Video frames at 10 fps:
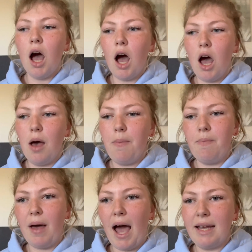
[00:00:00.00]

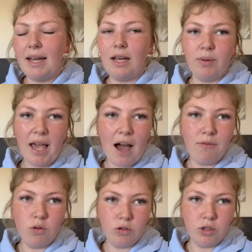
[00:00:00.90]
And then we
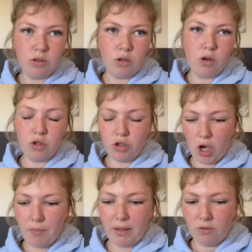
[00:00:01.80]
have also got a
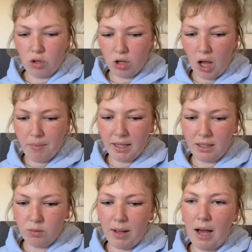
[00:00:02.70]
showing vlog coming
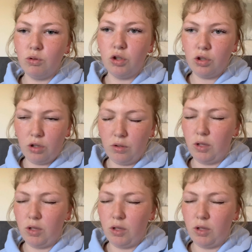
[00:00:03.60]
as well soon,